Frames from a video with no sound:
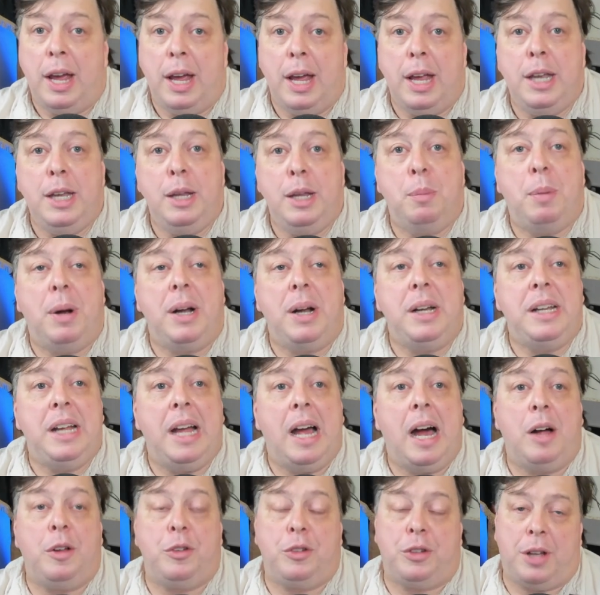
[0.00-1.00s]
anybody
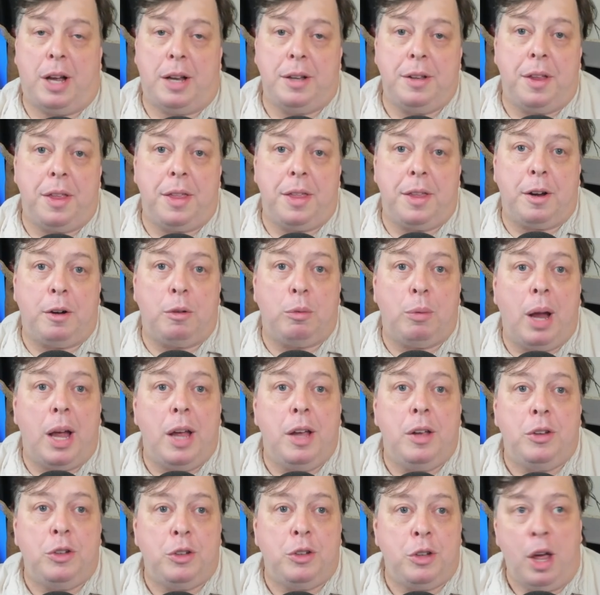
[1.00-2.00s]
outside of their
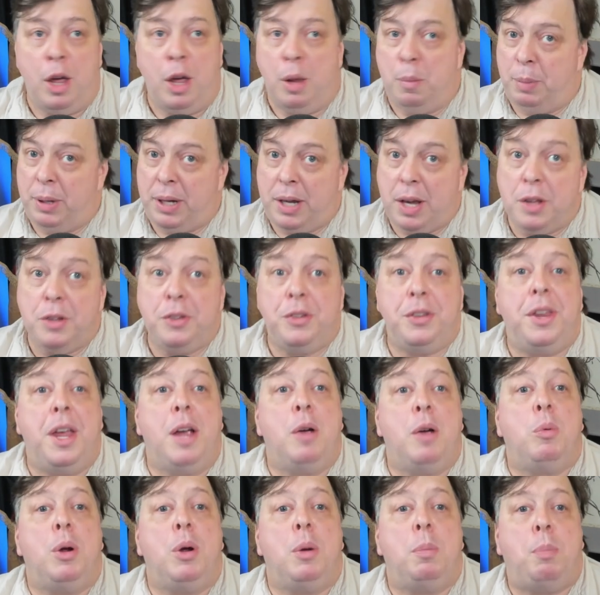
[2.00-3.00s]
race because
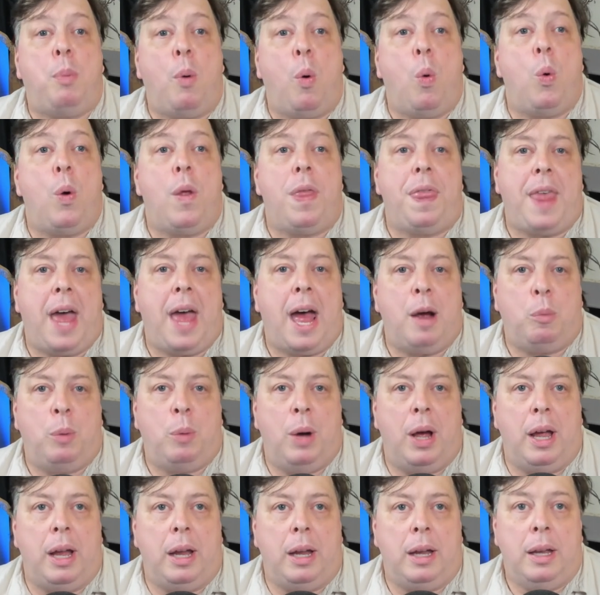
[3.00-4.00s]
they were born that
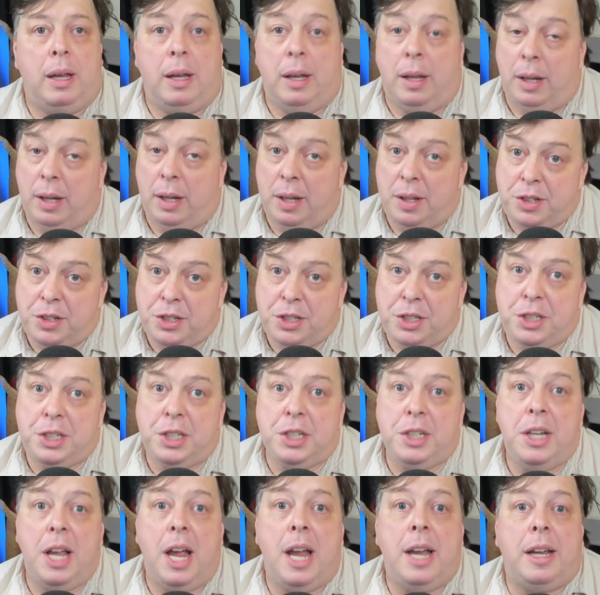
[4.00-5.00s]
way. It's
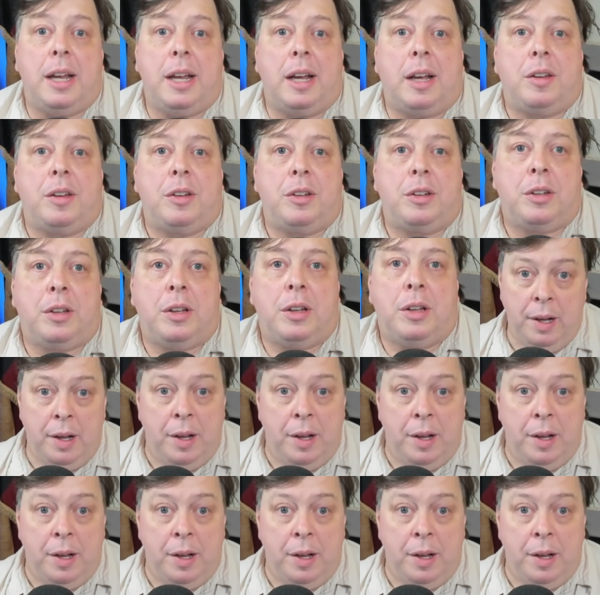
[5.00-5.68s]
genetics.